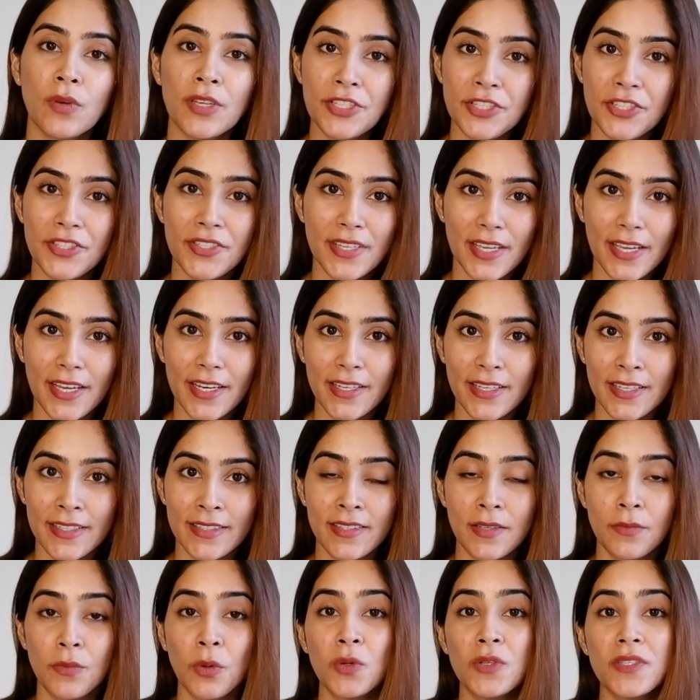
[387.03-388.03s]
which state
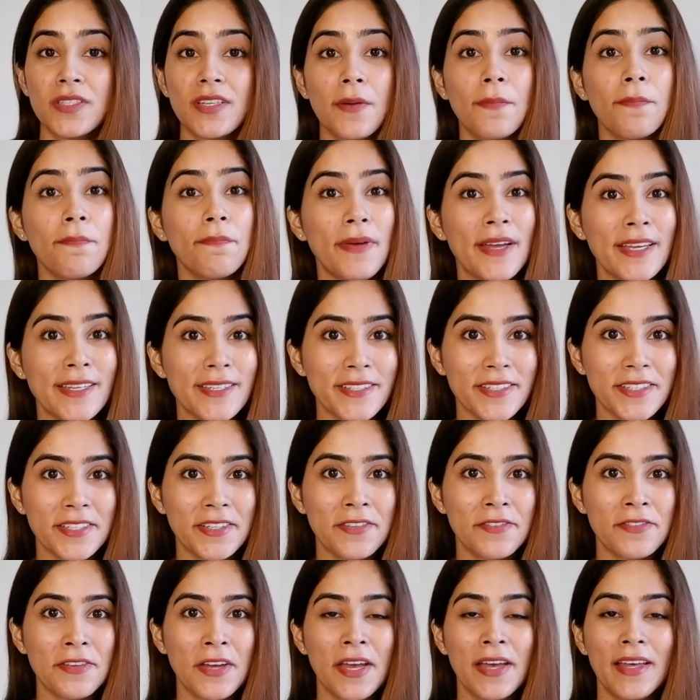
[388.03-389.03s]
is the most
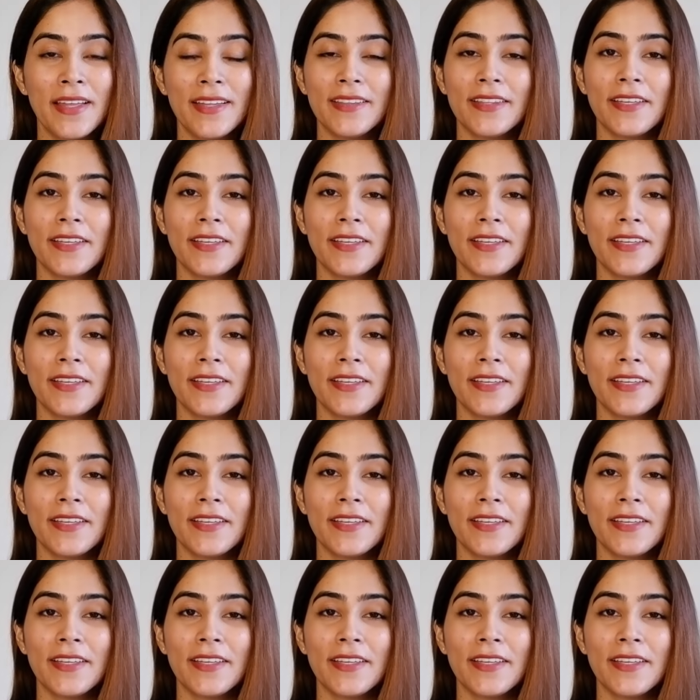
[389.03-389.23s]
competitive,